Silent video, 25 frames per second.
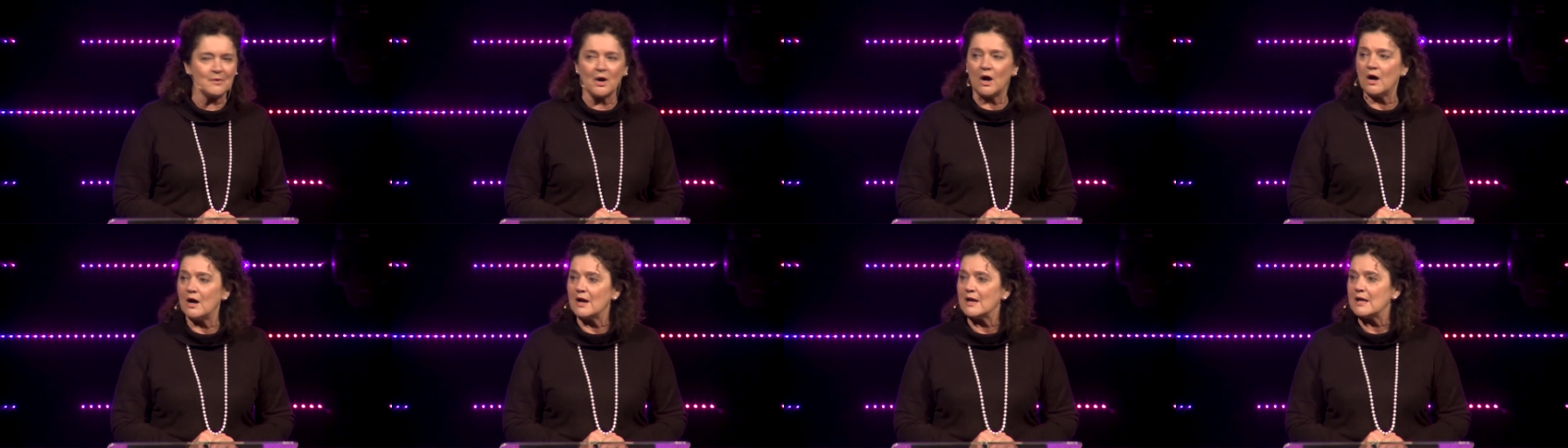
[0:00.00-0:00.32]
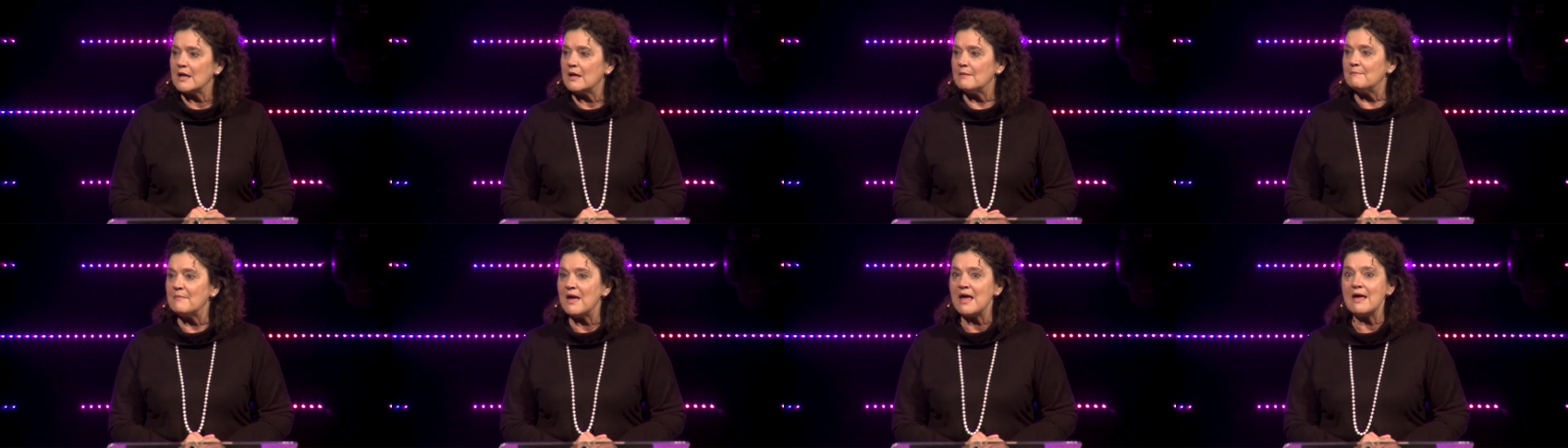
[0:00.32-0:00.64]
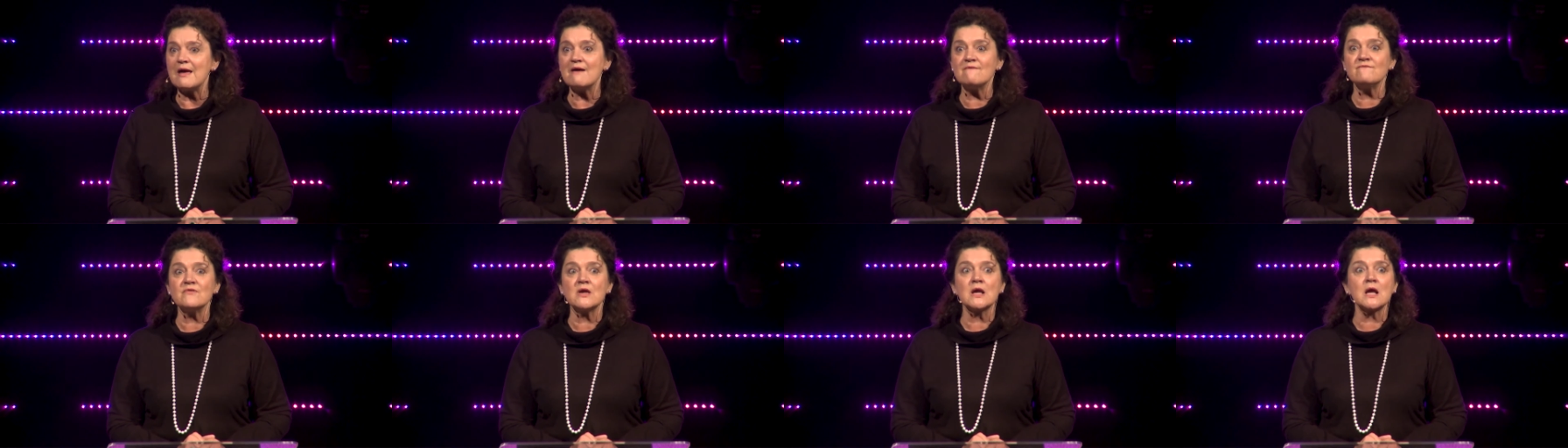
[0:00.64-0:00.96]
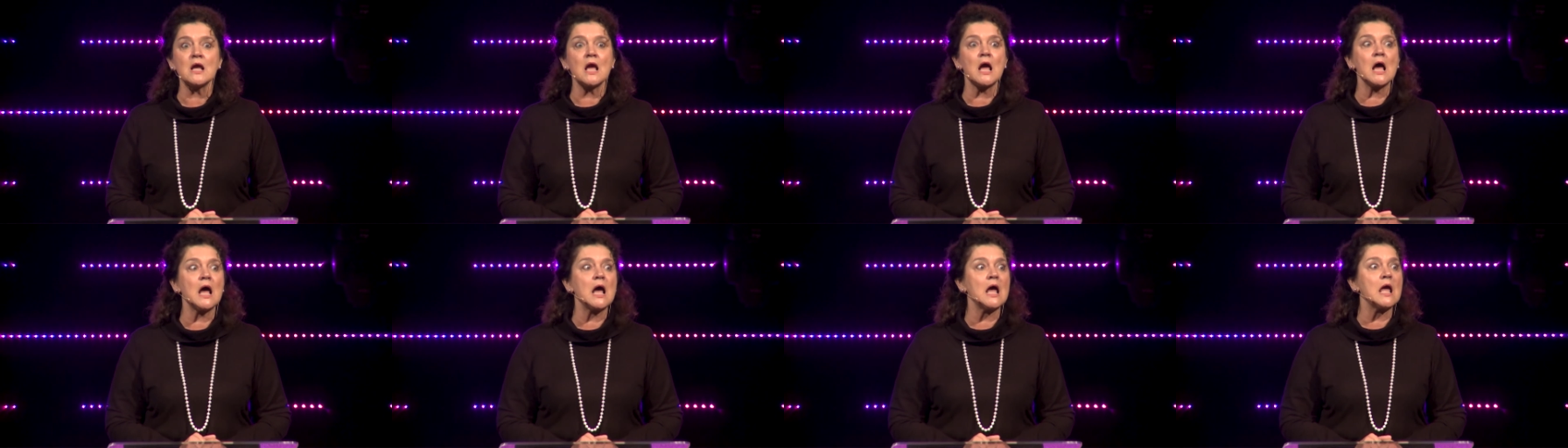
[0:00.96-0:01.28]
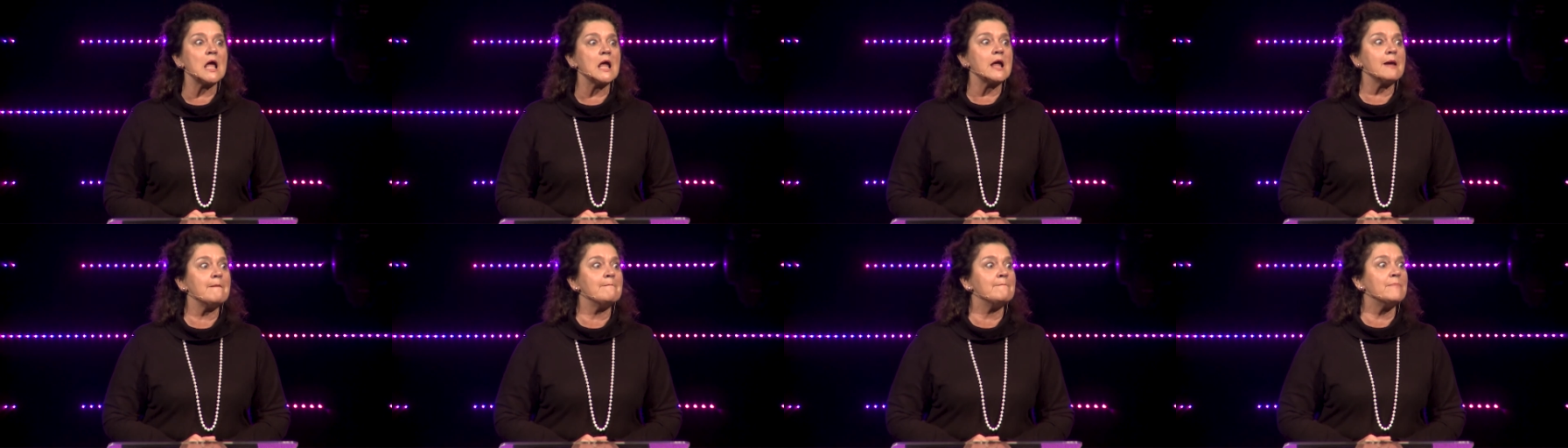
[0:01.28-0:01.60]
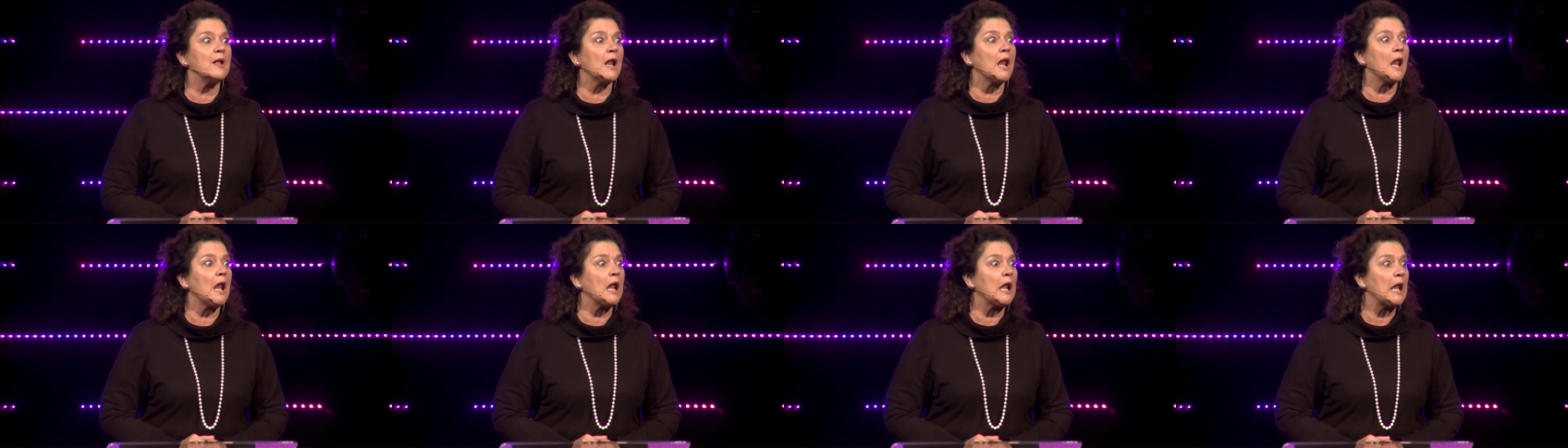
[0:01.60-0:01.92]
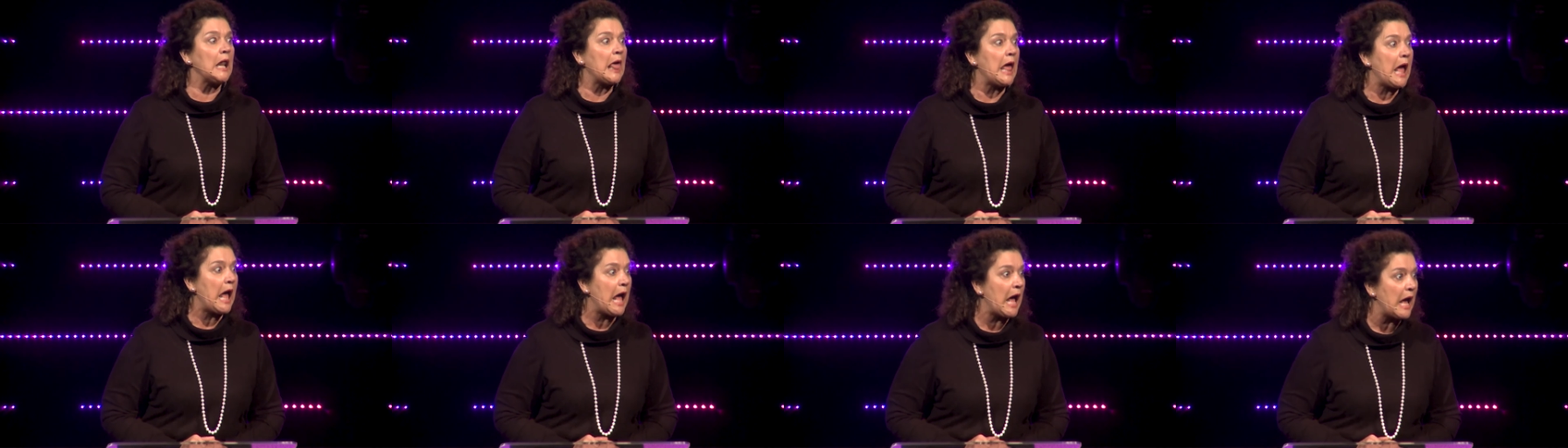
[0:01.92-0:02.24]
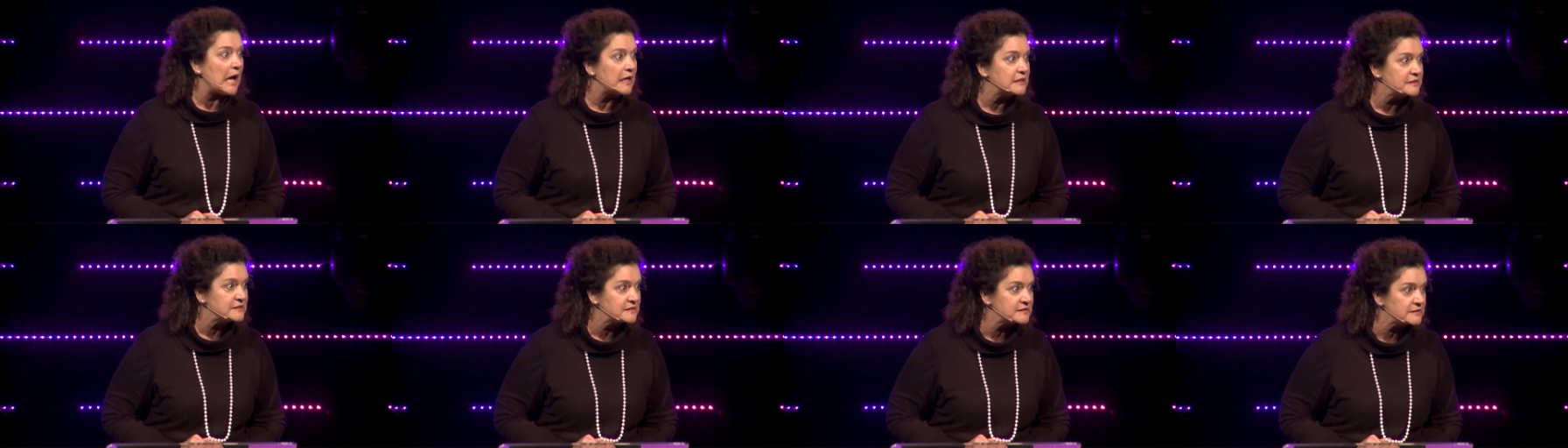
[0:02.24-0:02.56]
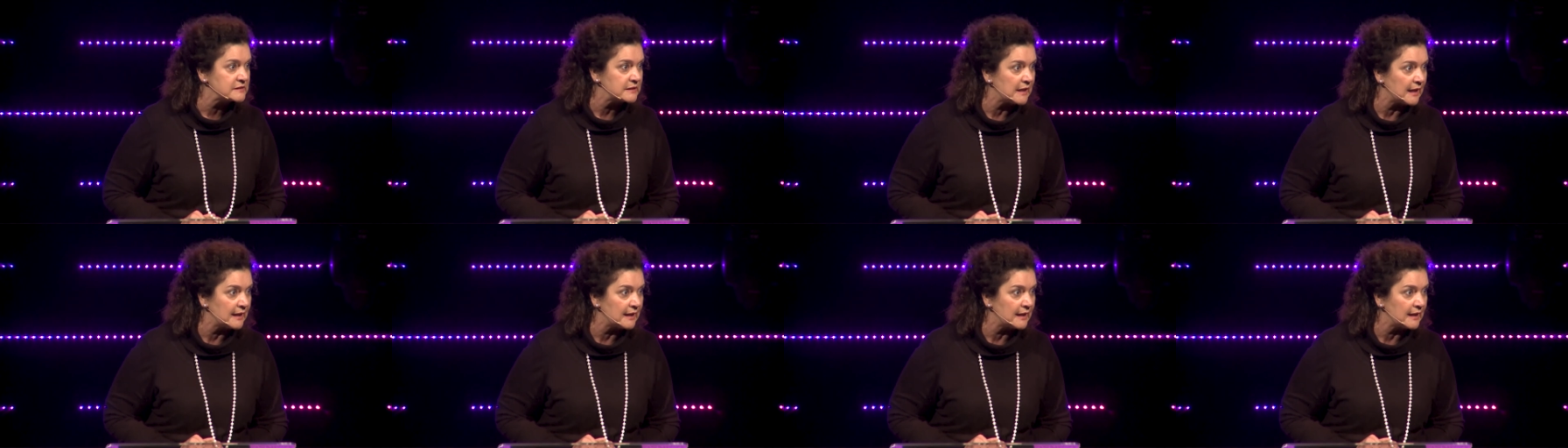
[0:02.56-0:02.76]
I am having a blast